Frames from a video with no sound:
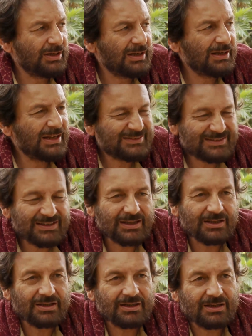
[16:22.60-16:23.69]

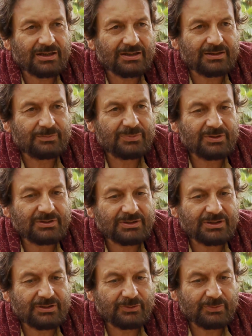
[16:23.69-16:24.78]
lessening our
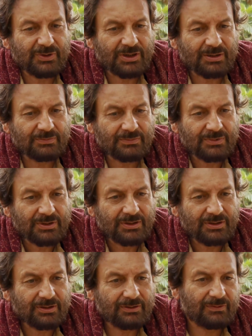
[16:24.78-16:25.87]
ability to become
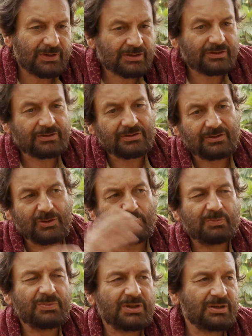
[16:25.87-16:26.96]
greater
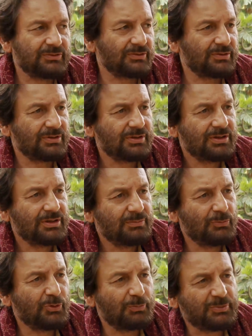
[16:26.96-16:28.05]
human beings or more